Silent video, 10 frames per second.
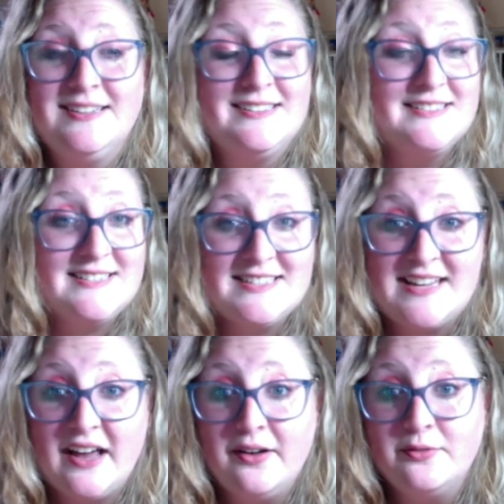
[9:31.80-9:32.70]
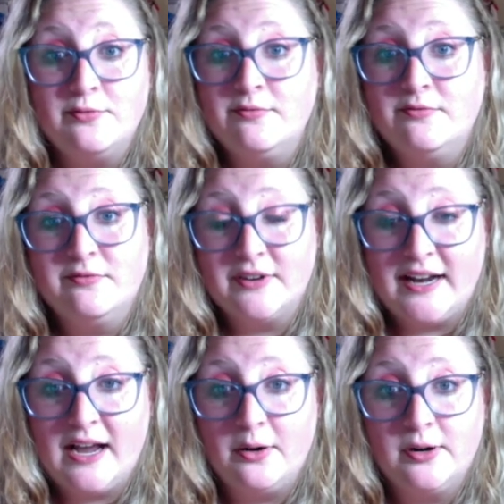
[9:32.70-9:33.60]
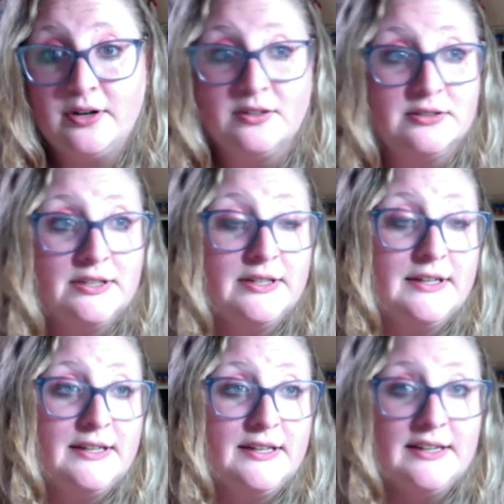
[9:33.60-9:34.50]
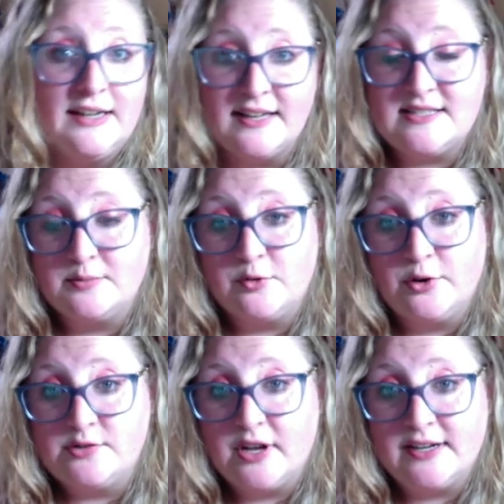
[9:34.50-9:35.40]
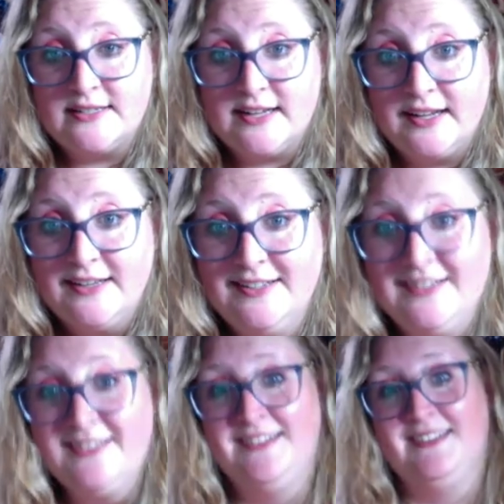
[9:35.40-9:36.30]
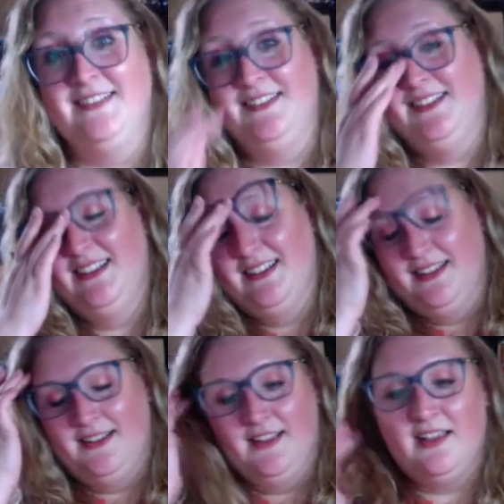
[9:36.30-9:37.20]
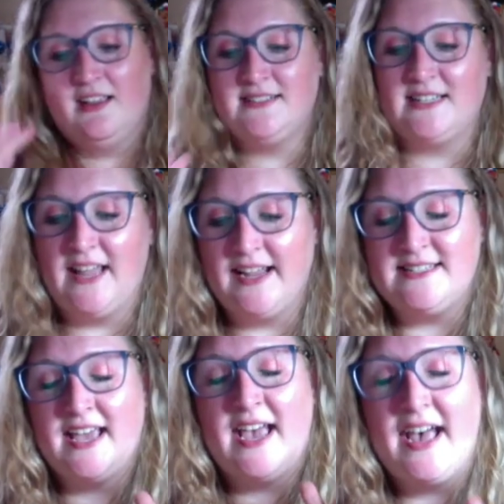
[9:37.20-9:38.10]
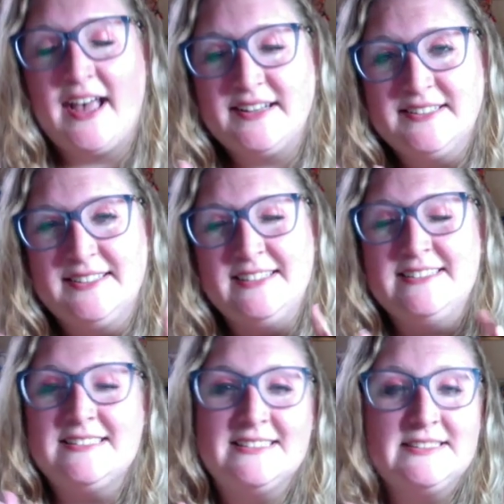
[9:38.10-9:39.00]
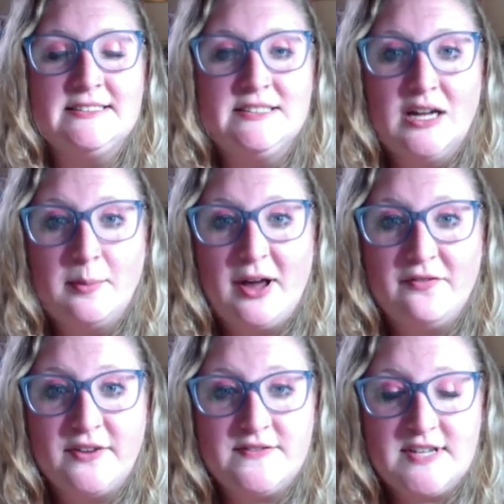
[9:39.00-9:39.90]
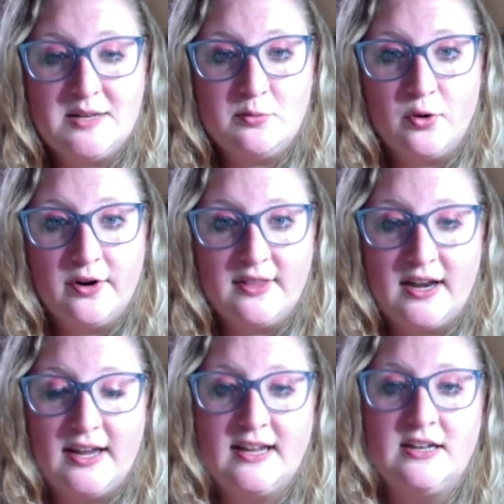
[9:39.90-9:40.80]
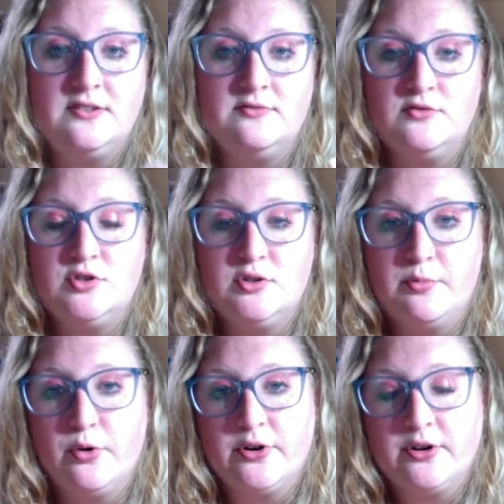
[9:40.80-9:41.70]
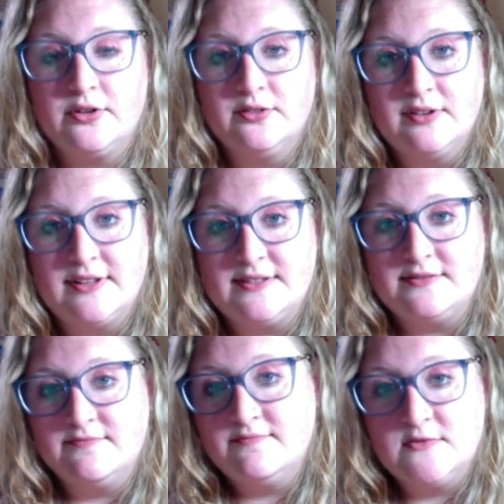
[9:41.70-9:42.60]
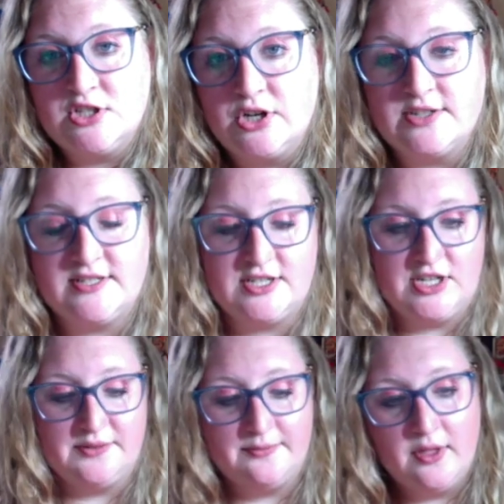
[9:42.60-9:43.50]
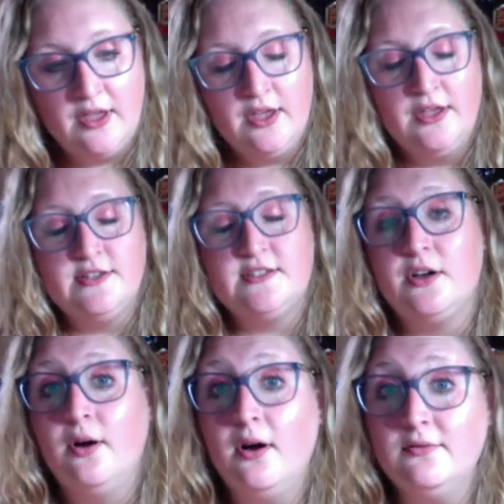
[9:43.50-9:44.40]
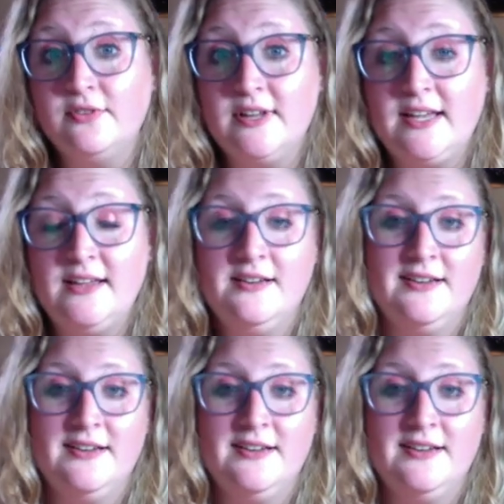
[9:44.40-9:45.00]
sit down for an hour, get some rows on it done. Because I'd like to add about 15 more, and then I can do the border and start stitching. So hopefully